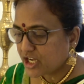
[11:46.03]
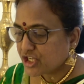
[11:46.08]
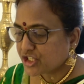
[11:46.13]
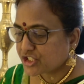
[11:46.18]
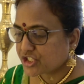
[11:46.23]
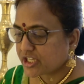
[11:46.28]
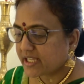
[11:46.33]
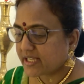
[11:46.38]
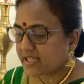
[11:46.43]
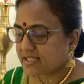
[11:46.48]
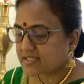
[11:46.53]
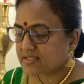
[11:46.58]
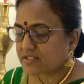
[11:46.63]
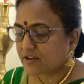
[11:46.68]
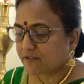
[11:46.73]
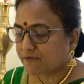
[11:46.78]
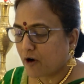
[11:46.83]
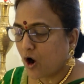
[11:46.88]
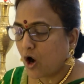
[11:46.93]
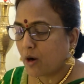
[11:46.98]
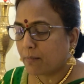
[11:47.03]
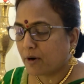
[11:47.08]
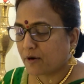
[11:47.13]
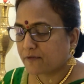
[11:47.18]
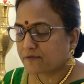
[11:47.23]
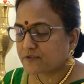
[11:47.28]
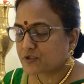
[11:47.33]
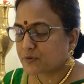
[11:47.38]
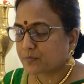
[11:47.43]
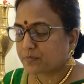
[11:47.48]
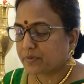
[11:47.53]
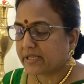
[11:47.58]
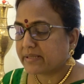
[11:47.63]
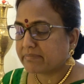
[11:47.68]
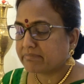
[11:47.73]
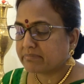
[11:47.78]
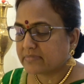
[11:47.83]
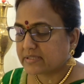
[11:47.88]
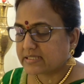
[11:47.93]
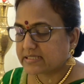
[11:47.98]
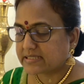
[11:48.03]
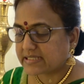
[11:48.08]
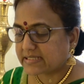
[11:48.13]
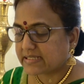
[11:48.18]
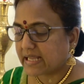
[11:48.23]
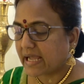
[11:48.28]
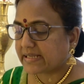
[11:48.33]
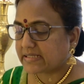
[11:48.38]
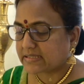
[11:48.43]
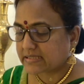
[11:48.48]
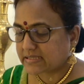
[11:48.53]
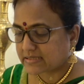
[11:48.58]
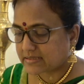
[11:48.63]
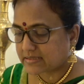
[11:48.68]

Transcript: She is the form of supreme delight.